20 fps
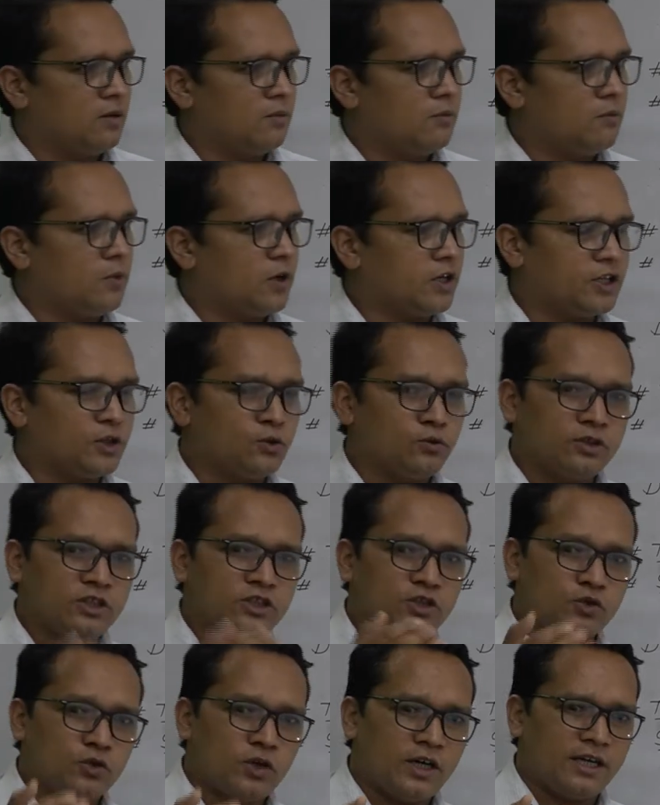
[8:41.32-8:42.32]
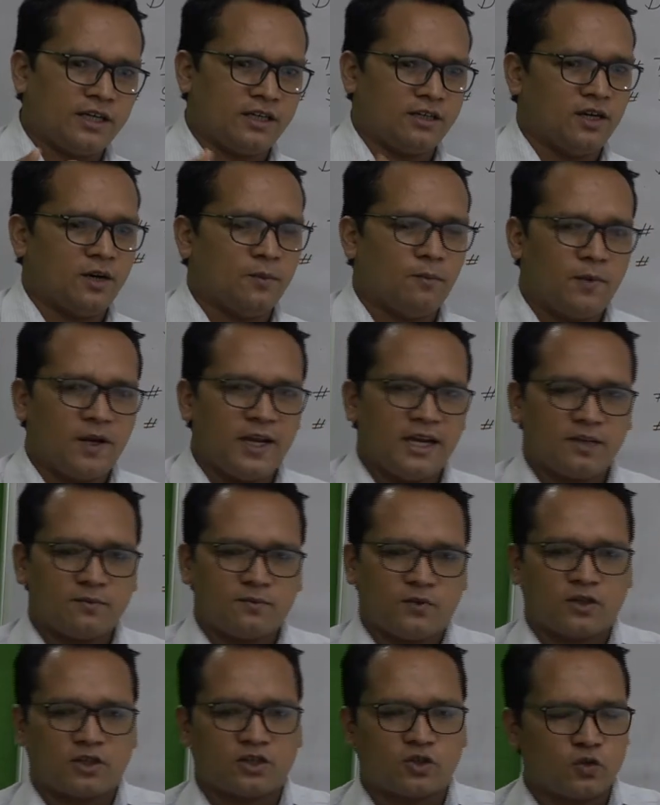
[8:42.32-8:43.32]
but you enjoyed playing
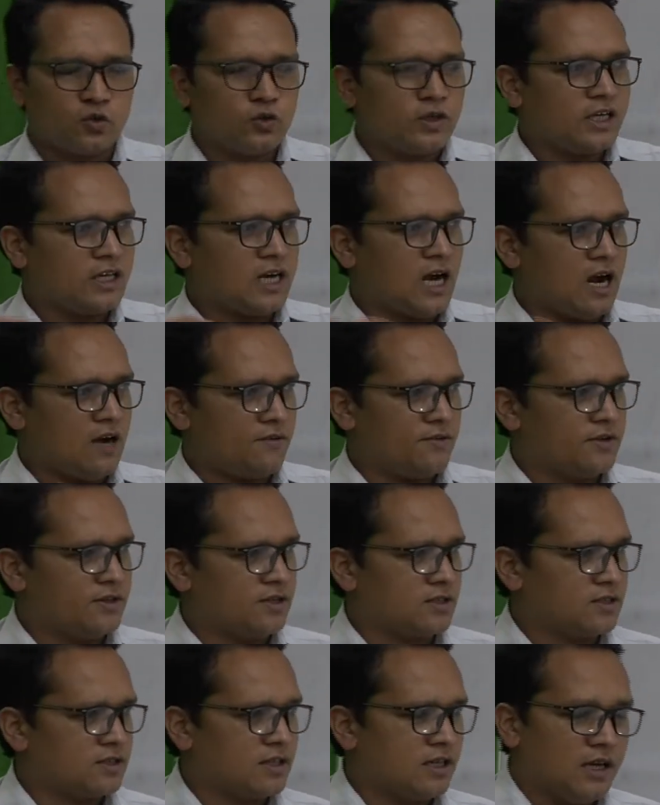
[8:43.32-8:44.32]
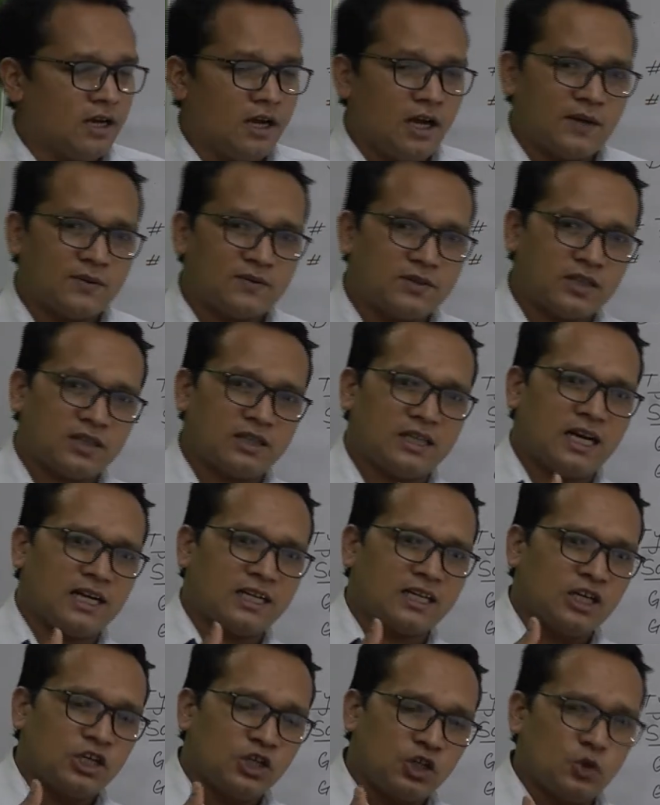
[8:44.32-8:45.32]
for 2.5 years. After
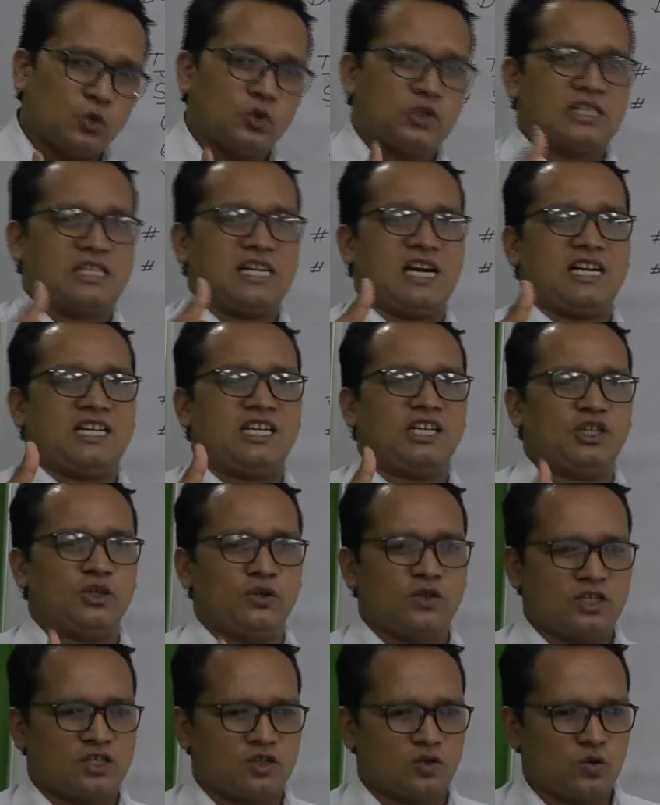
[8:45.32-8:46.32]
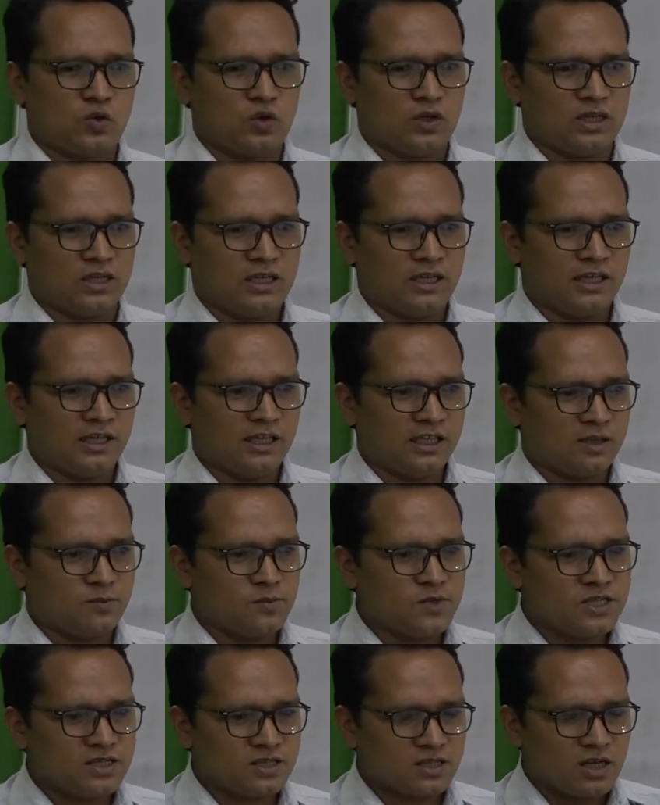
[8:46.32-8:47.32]
that, you started your school. It
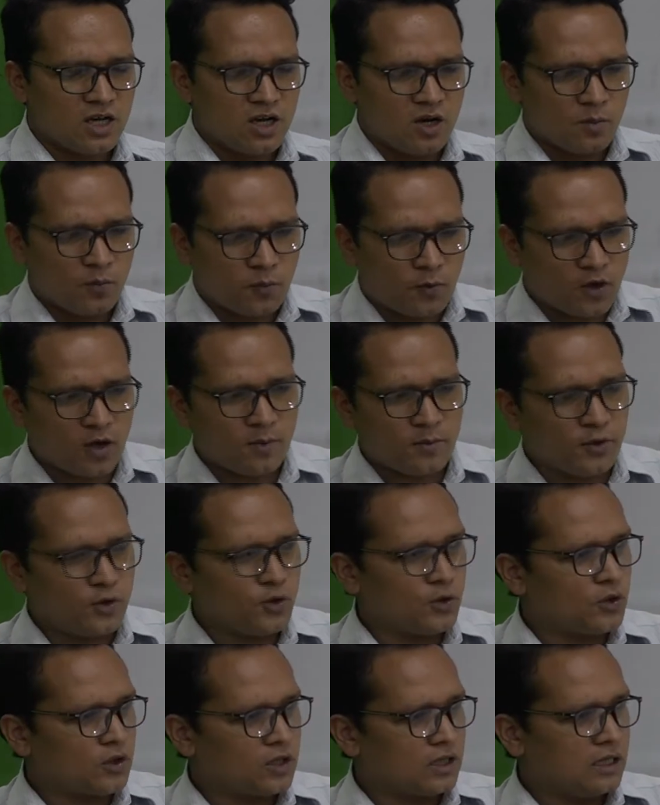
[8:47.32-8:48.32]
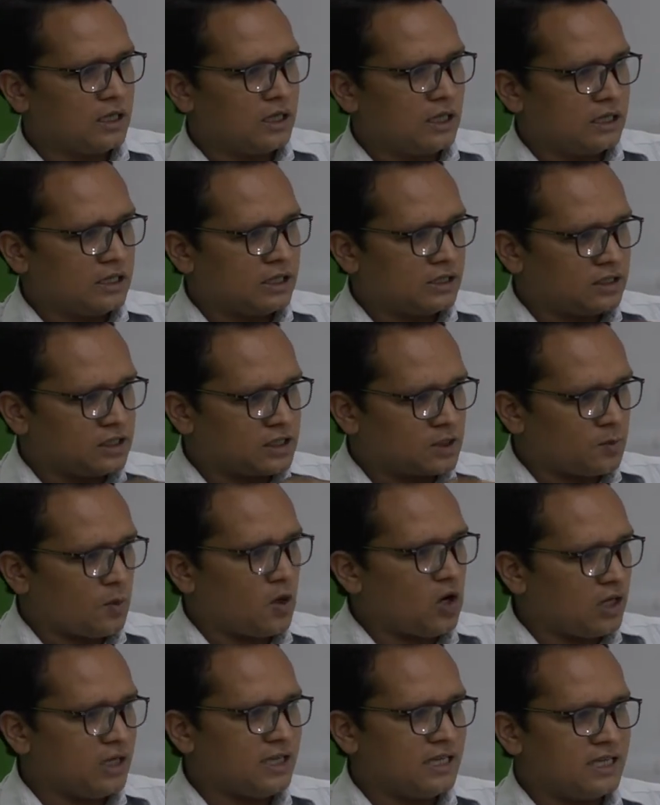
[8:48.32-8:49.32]
means from your
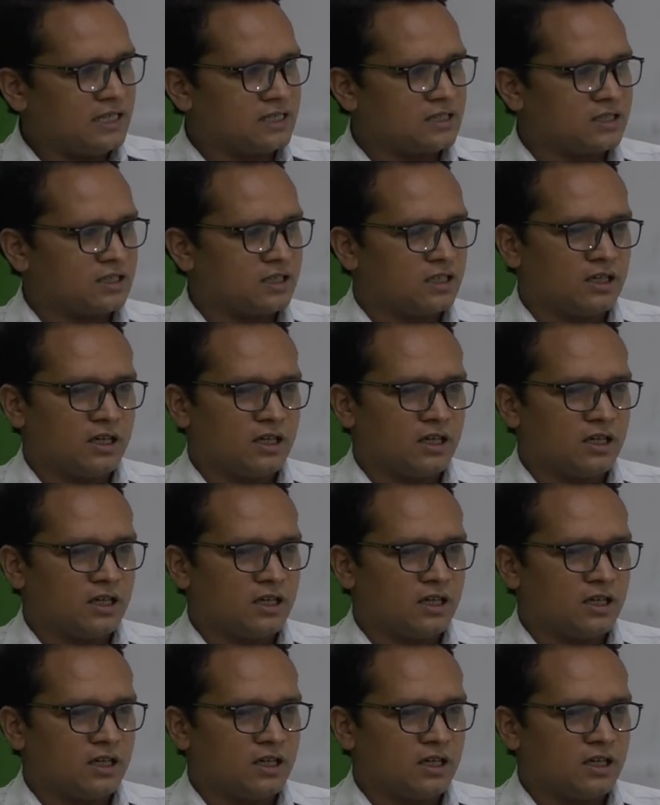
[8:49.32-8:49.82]
small age,